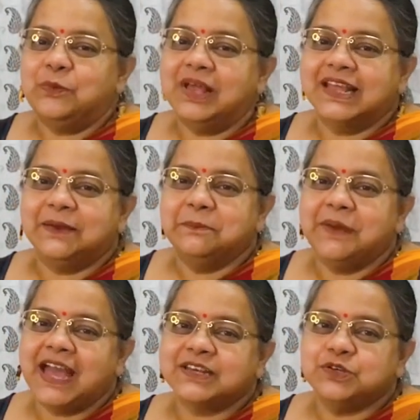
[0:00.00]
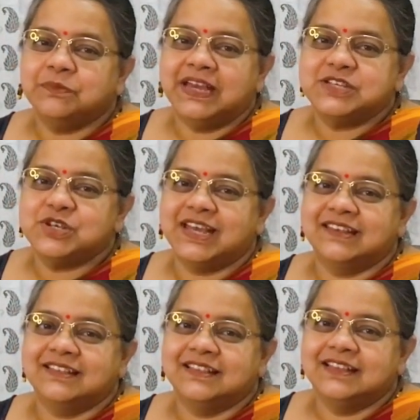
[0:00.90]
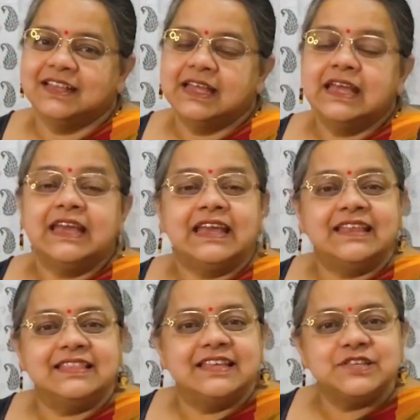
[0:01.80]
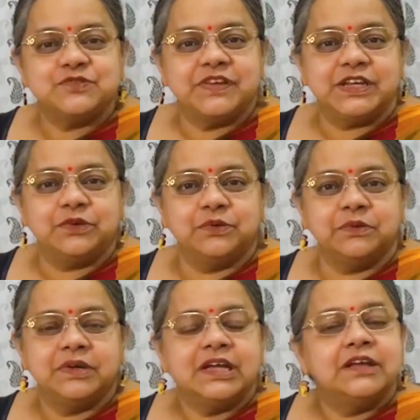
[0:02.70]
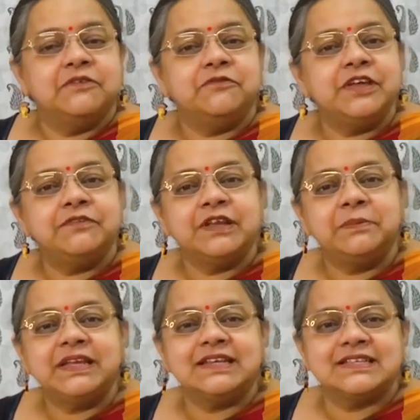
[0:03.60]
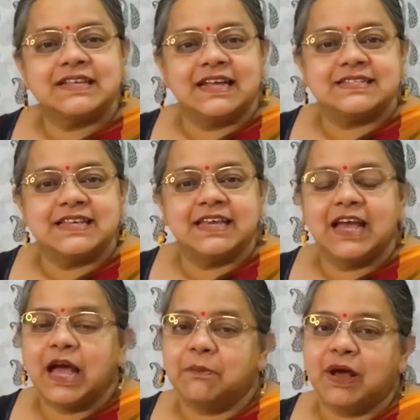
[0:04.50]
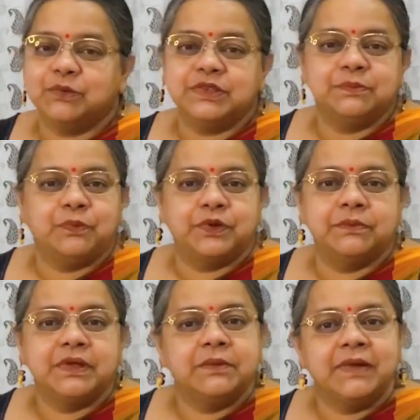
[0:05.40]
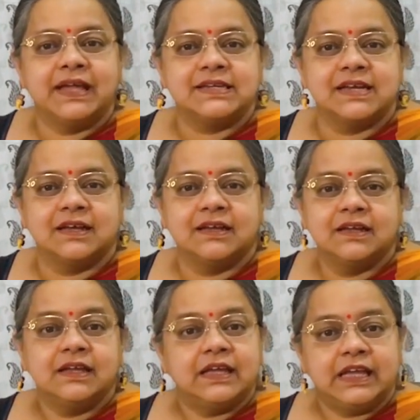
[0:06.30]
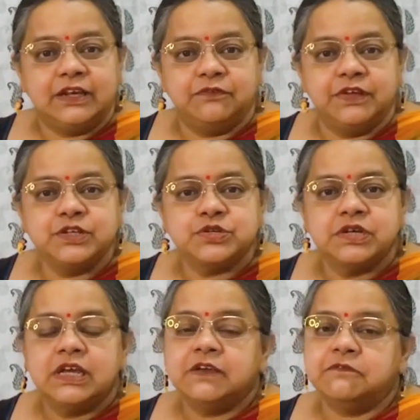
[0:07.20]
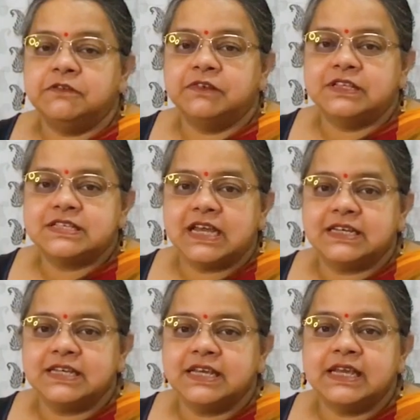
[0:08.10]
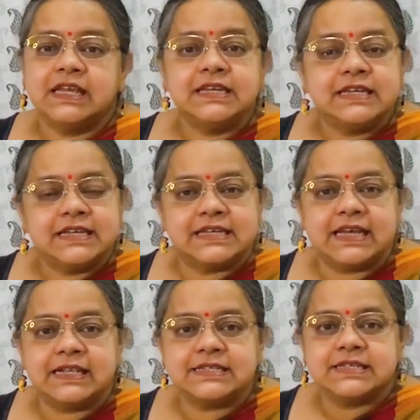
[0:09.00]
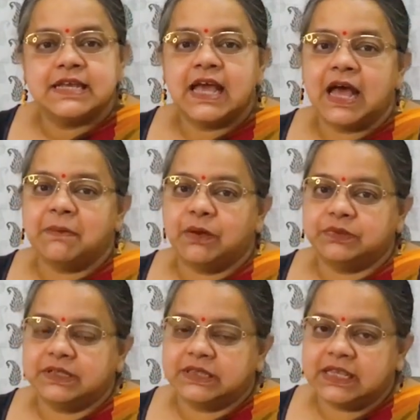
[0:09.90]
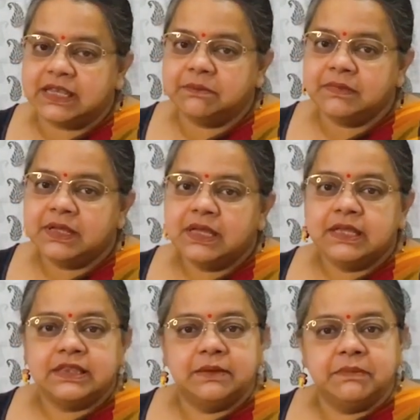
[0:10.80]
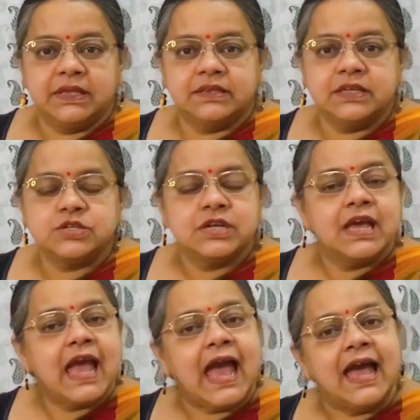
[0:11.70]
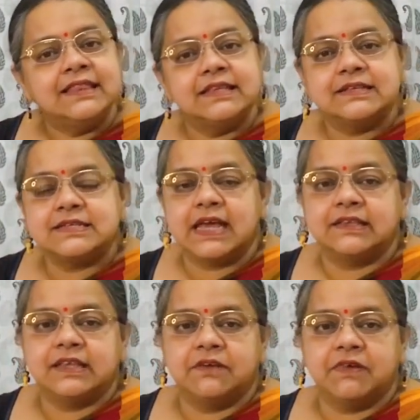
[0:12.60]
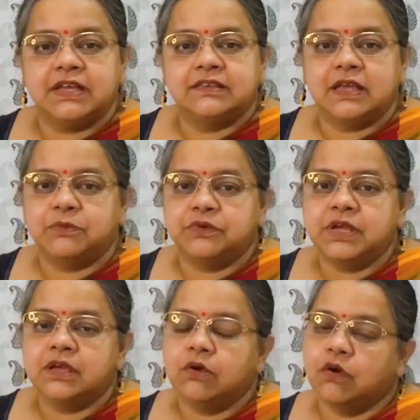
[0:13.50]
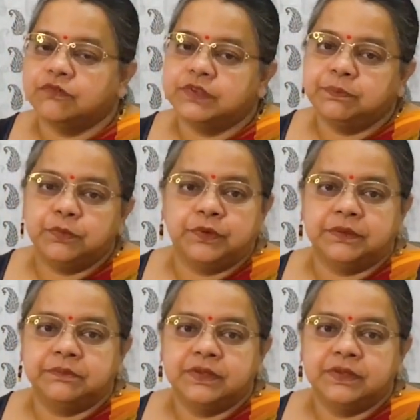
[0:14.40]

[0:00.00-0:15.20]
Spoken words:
Welcome back to my channel. In this video, we will be discussing about the poem Amanda, in which we will study in details about the theme, the message and the stanza-wise summary of the poem.